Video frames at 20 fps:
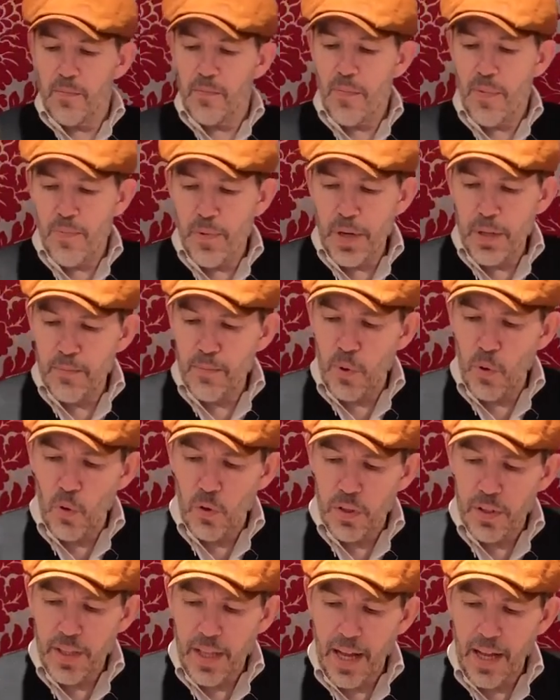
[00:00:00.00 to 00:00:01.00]
Pretty
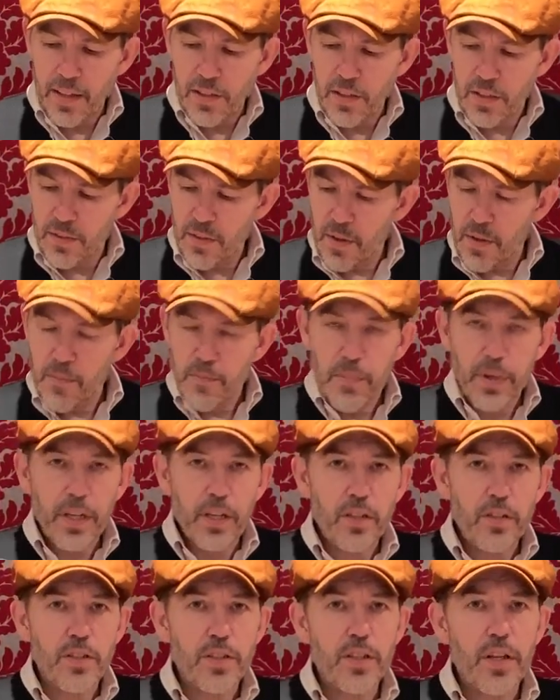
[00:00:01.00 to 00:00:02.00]
important that,
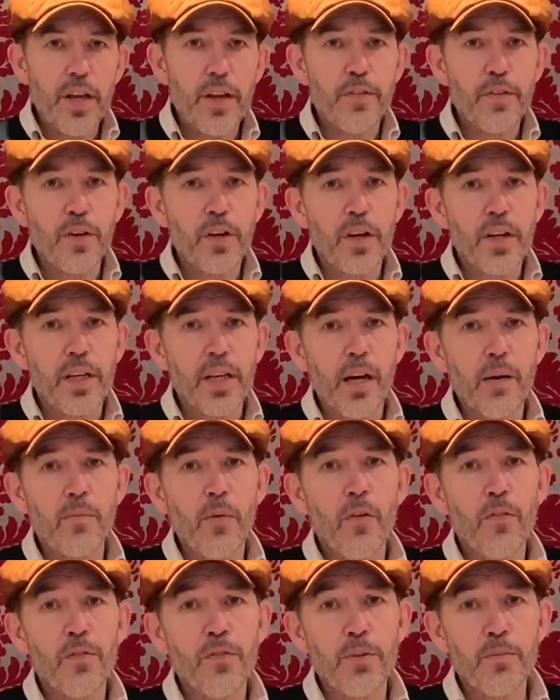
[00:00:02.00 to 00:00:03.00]
because if you're gonna come
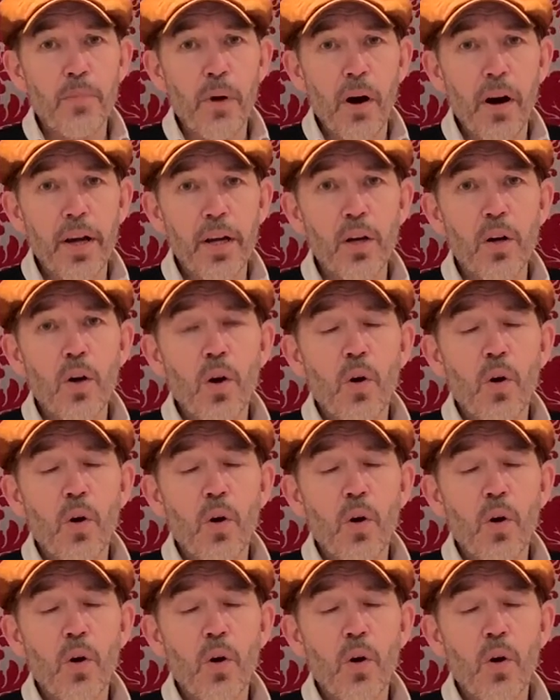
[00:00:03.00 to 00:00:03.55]
off the bike,